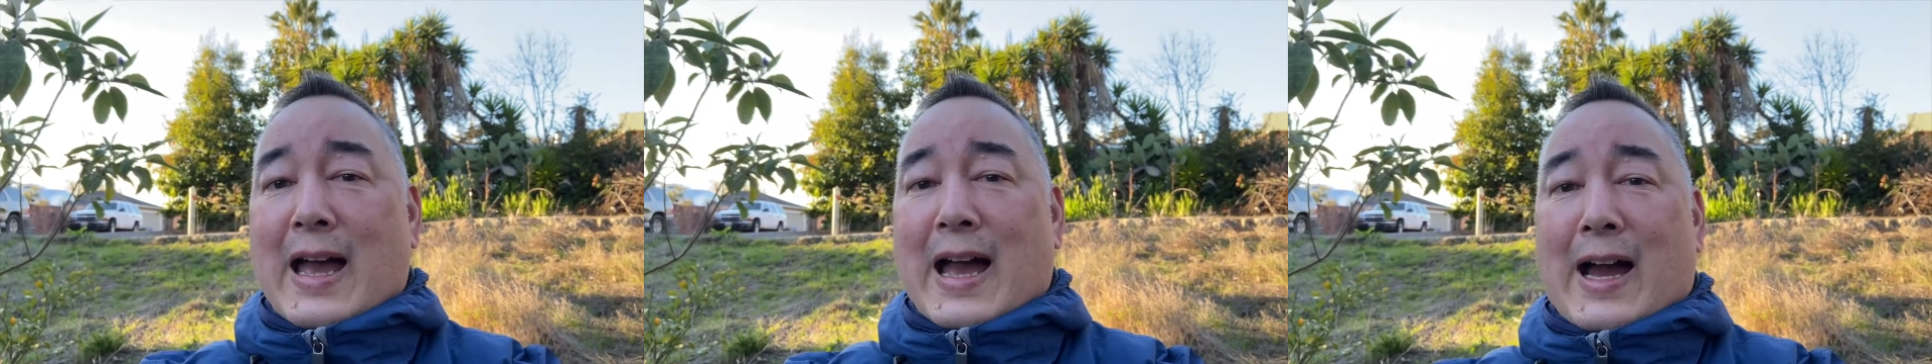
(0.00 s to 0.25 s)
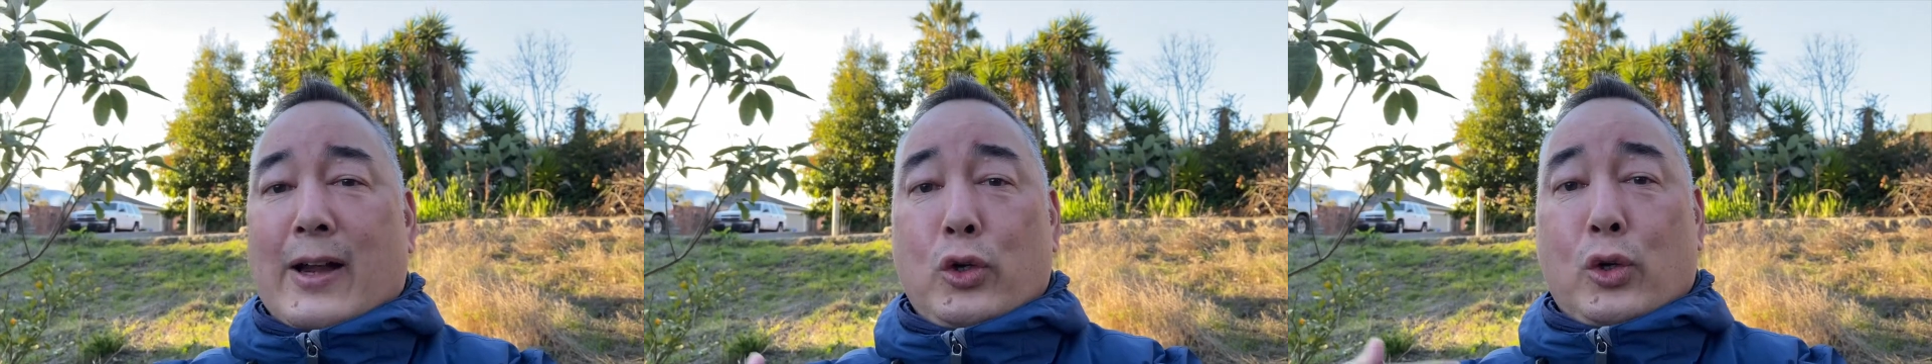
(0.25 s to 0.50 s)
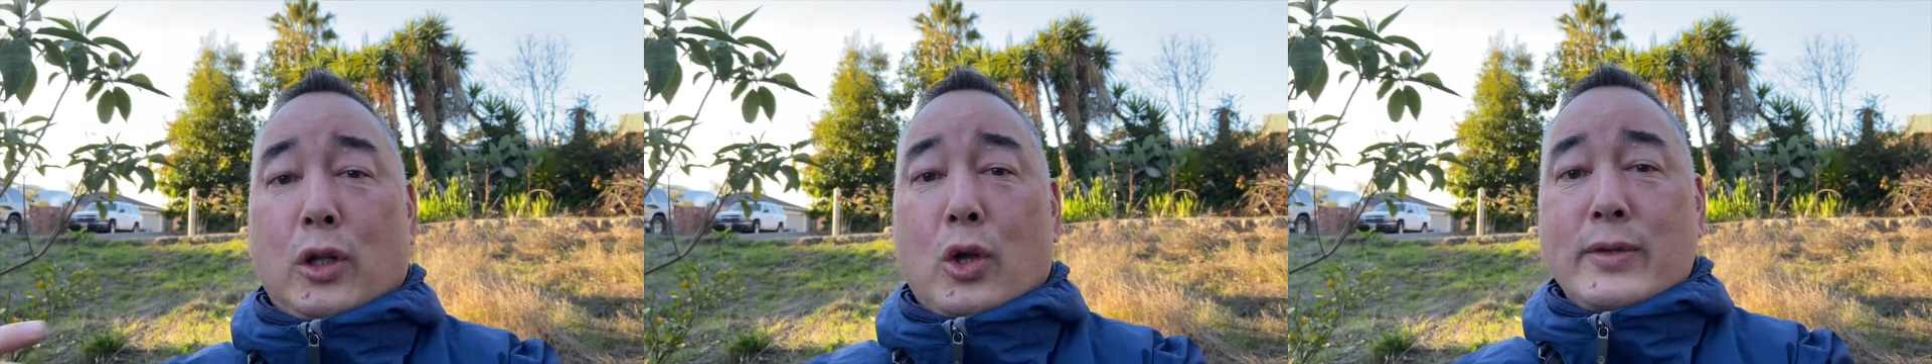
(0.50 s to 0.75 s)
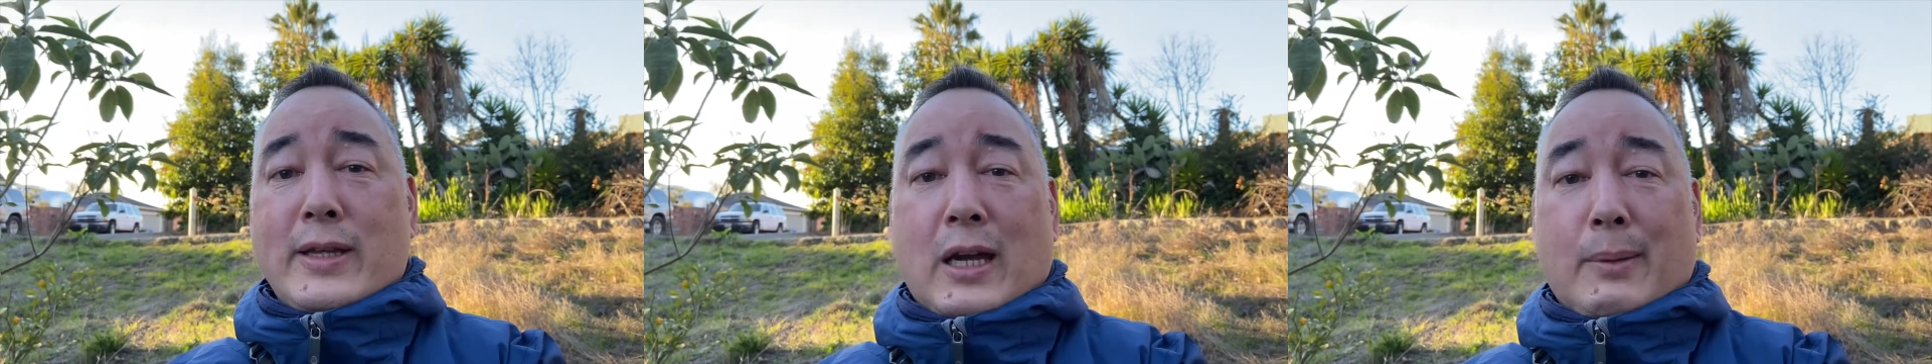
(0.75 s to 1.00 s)
How do you
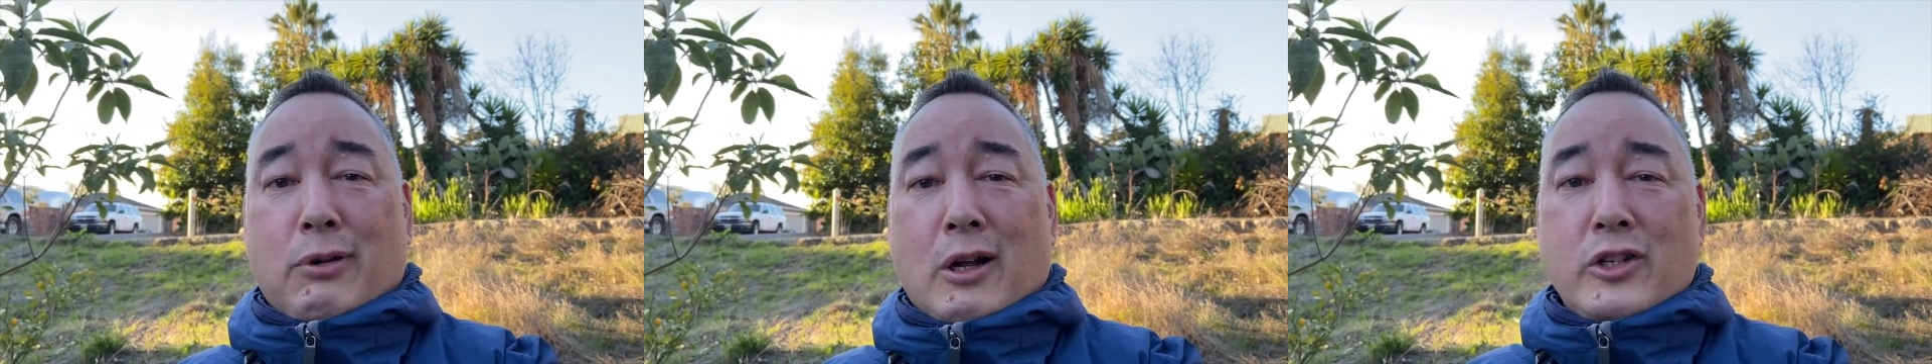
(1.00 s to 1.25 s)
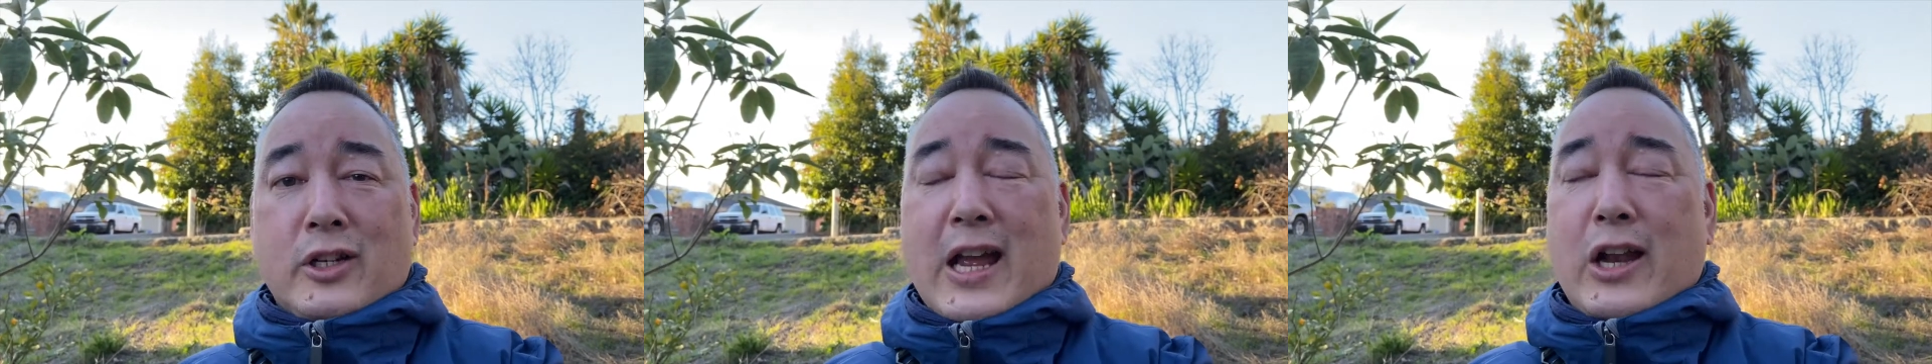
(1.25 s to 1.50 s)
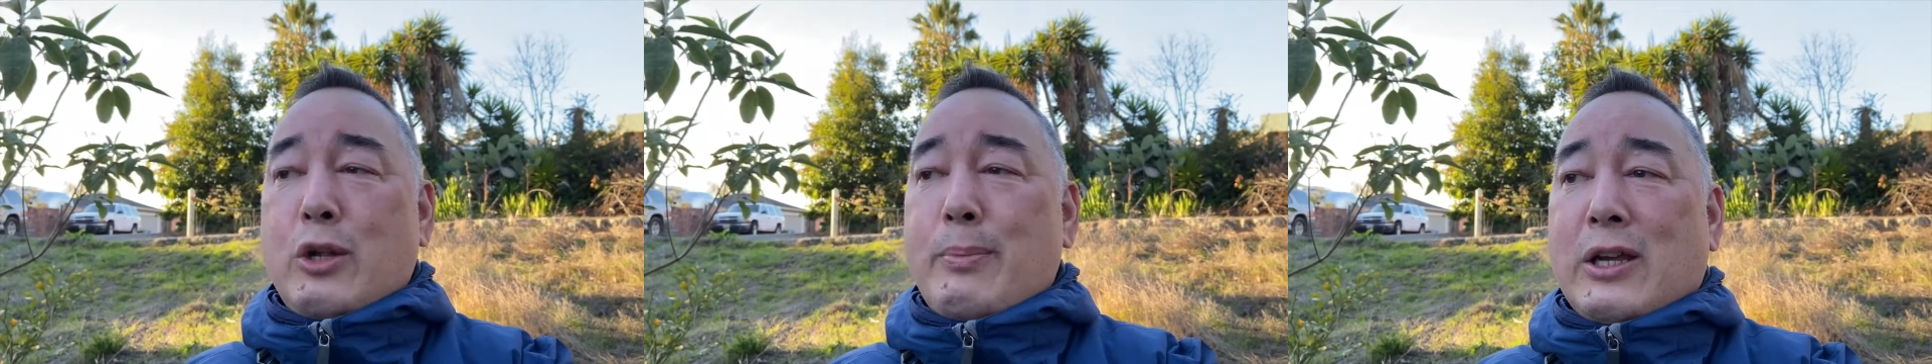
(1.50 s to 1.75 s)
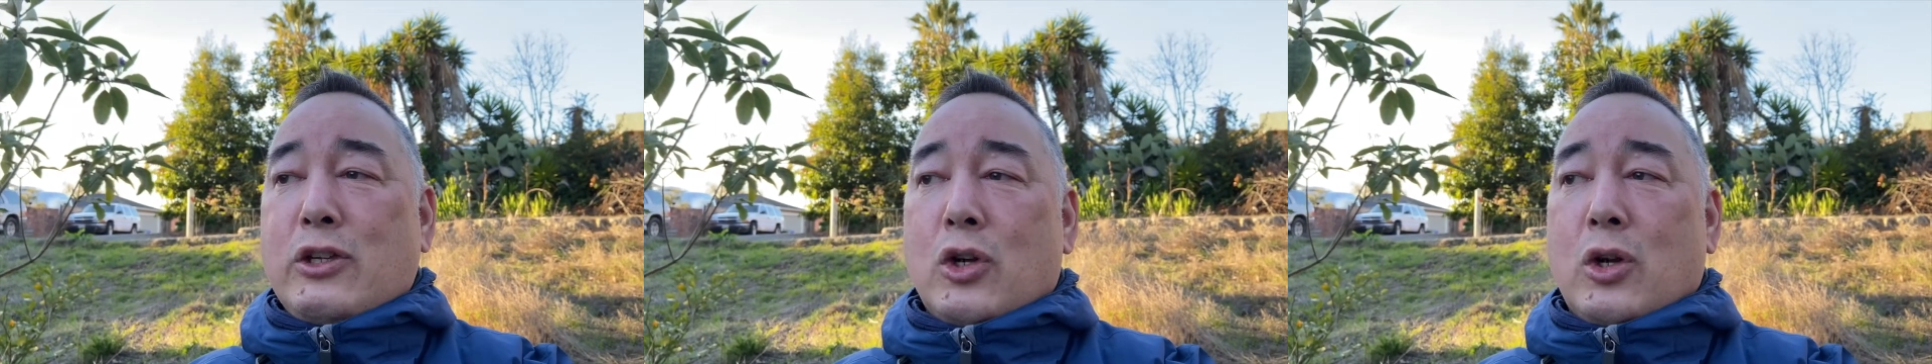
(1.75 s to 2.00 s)
close out a project? How do you
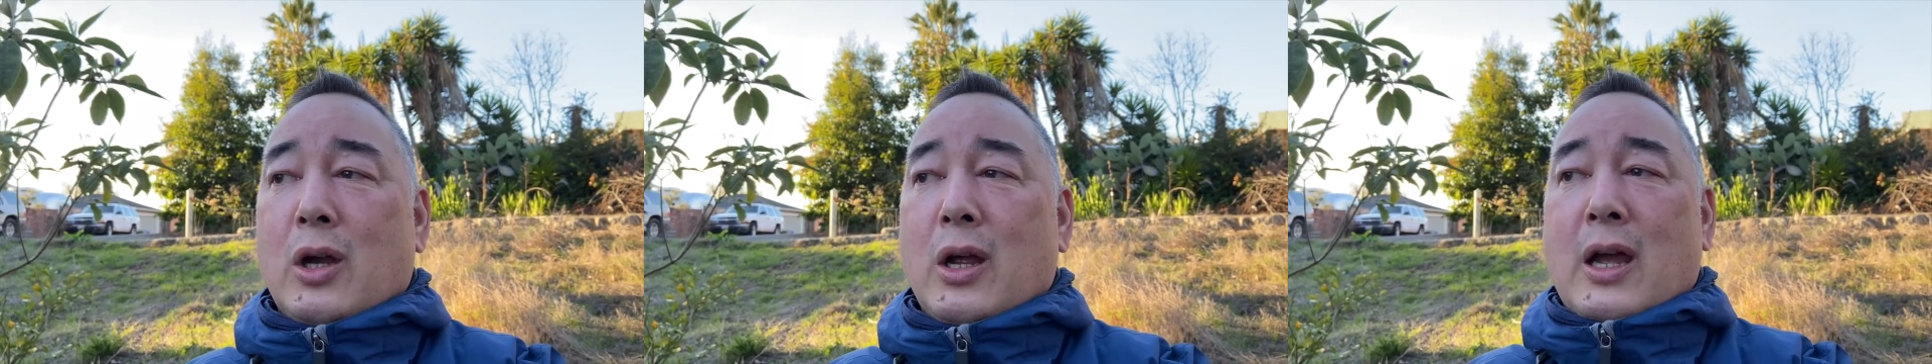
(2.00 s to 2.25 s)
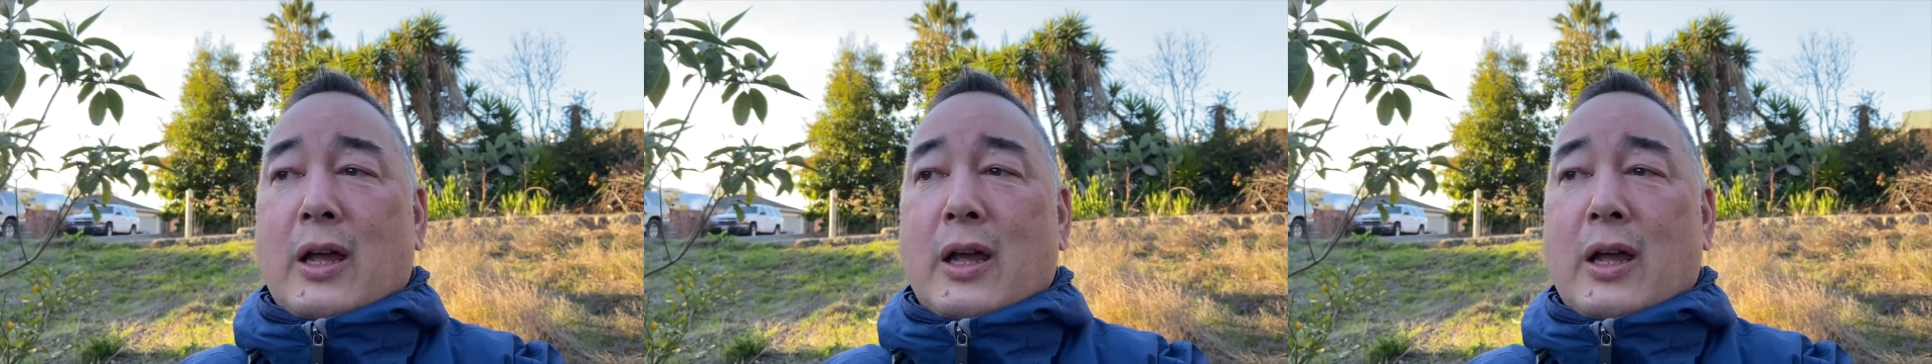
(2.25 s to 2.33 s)
make sure